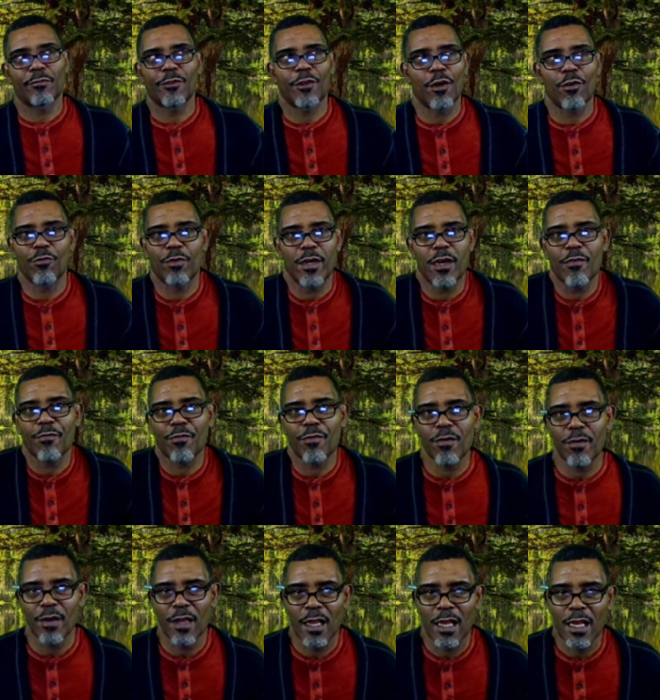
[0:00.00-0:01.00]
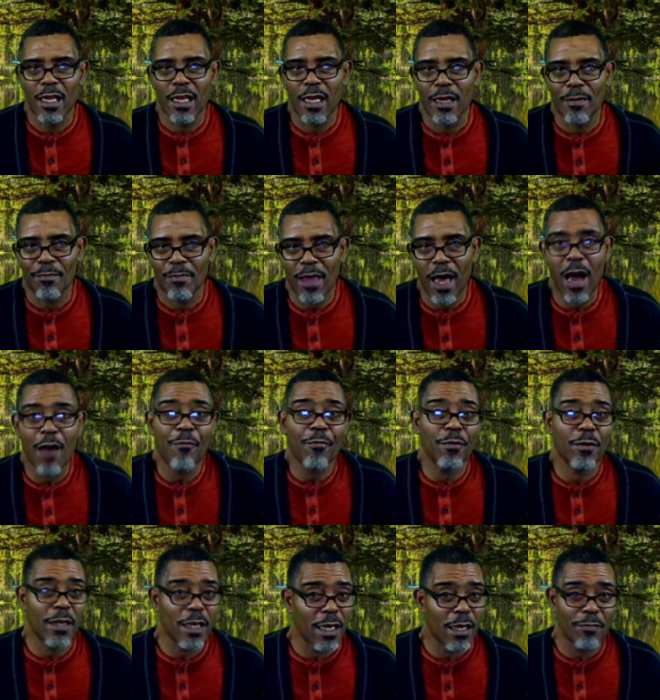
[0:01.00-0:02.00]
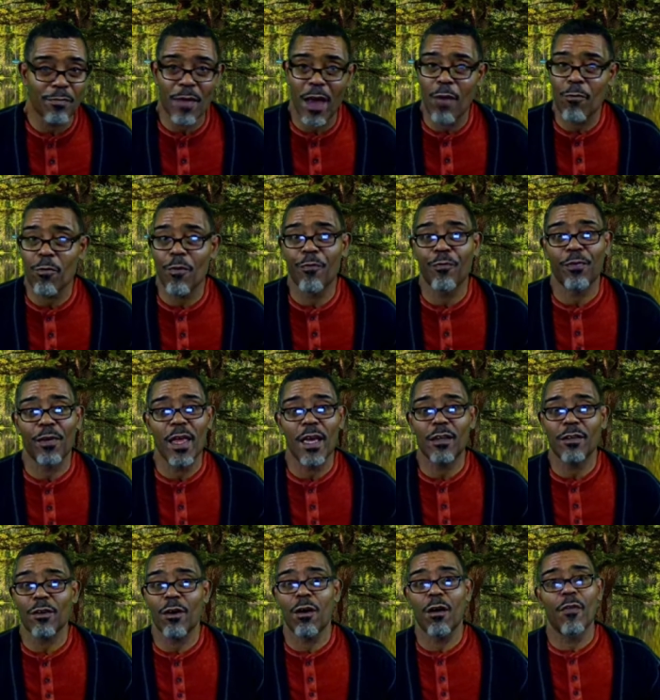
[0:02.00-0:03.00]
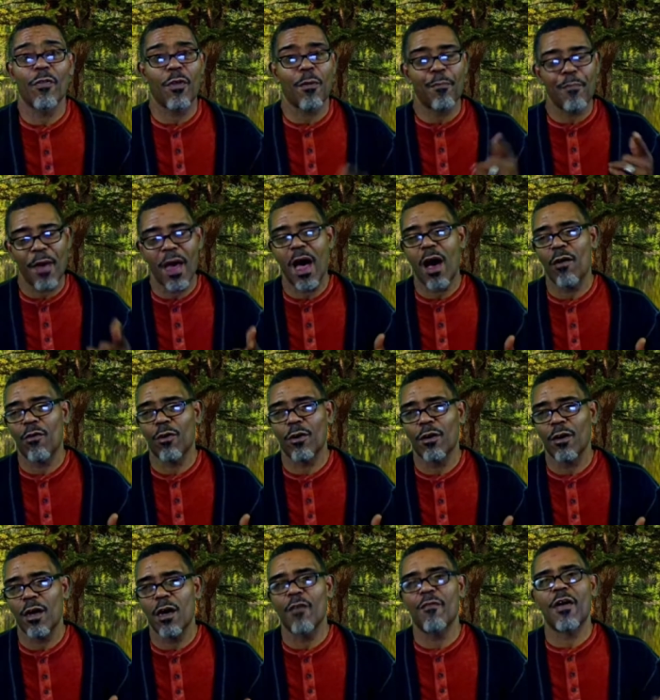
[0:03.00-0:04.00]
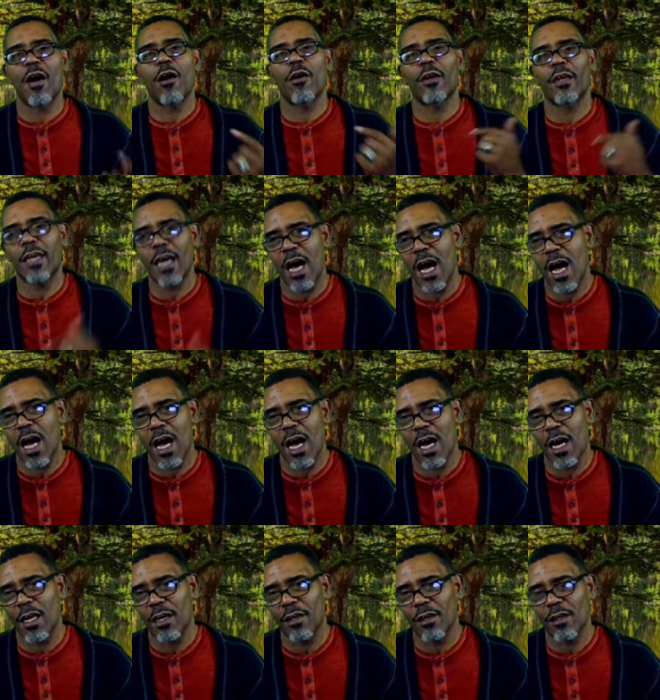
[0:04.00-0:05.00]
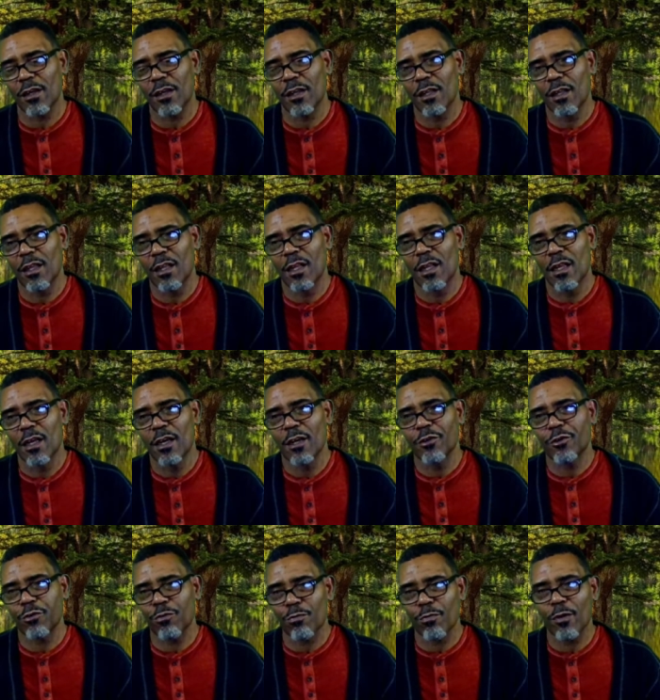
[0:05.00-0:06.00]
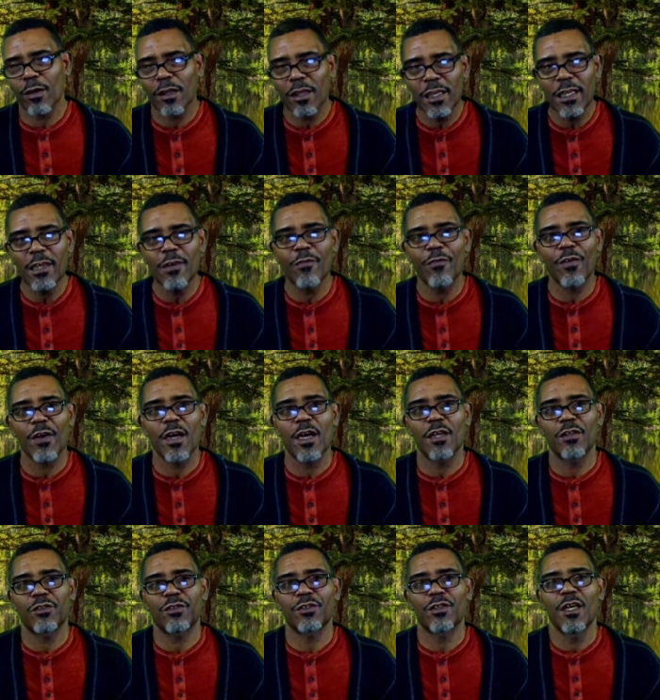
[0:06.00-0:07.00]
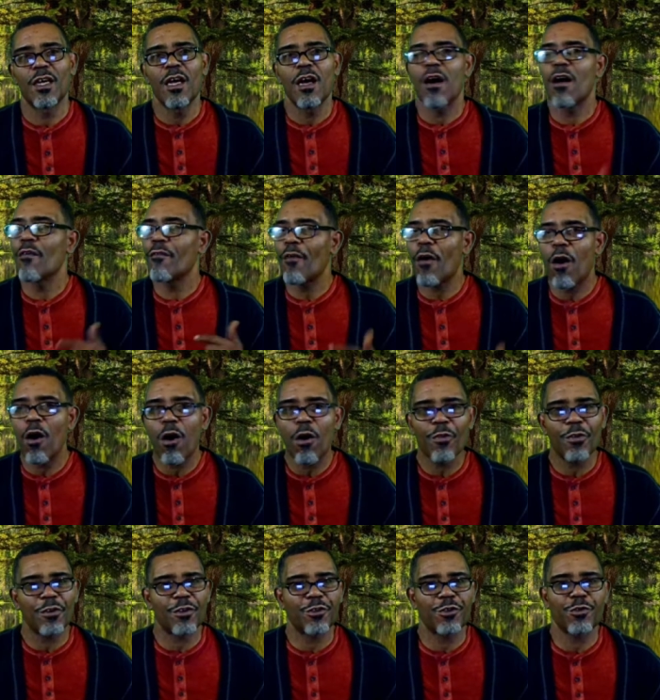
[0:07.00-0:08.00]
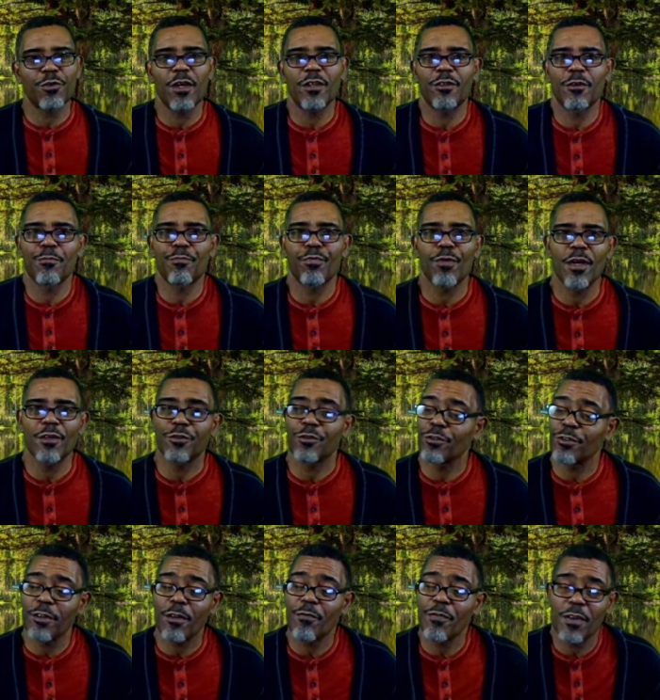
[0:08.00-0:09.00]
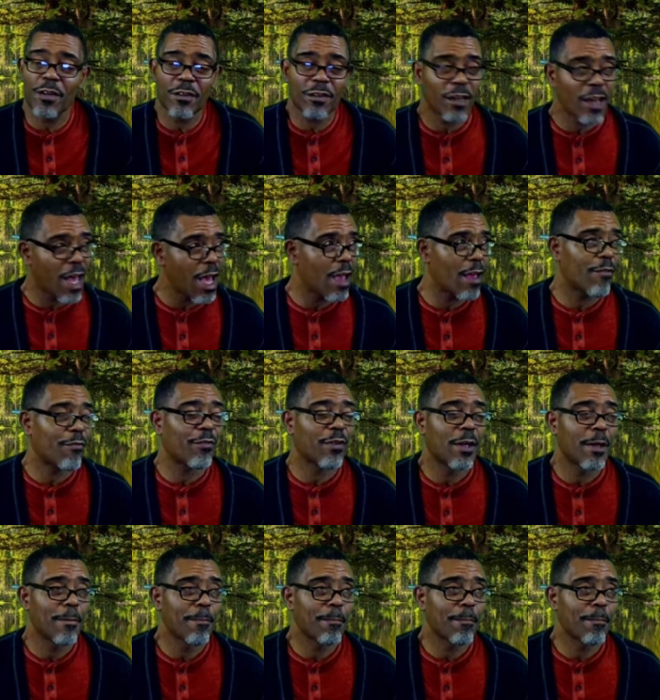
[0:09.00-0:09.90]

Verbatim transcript: So whenever I forget, I reflect on the power of our God to relieve us of all the stress and pressures of this life